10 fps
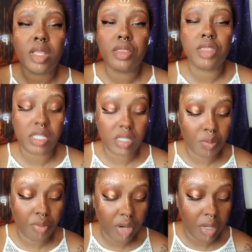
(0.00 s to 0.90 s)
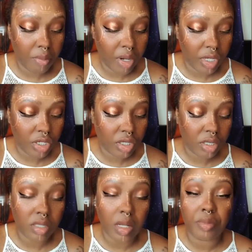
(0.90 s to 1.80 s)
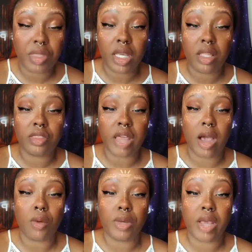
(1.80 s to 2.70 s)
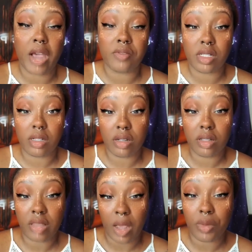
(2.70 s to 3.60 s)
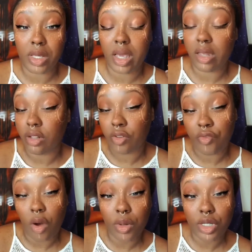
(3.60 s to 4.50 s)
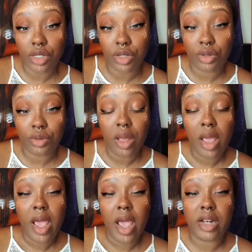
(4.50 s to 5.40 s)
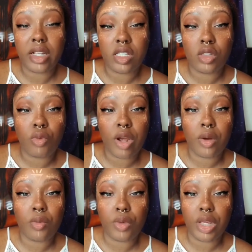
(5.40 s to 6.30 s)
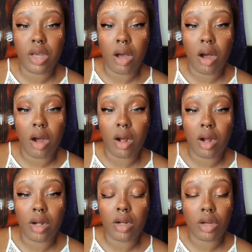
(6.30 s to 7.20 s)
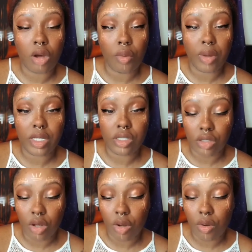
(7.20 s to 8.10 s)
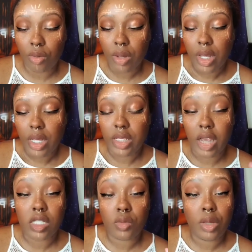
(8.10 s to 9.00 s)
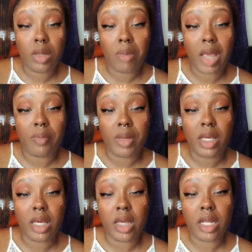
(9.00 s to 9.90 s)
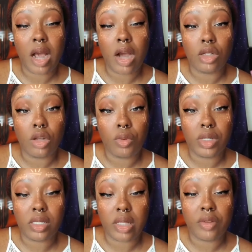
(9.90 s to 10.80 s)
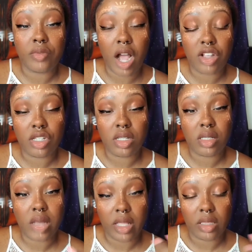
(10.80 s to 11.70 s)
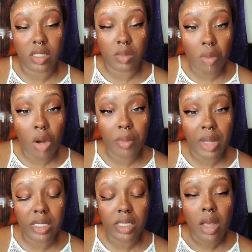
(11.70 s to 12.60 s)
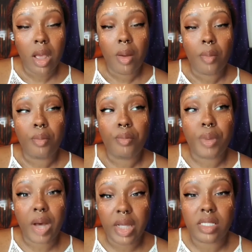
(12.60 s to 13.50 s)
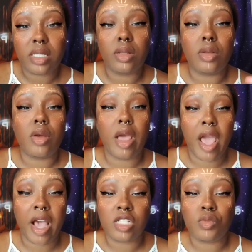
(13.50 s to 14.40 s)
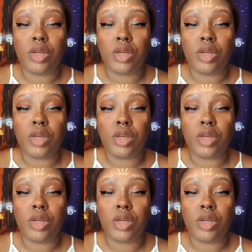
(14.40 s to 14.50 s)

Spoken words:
this is pretty much something that we can look forward to, and this is where we are going. So yes, we may be in our lowest state of consciousness at this moment, but as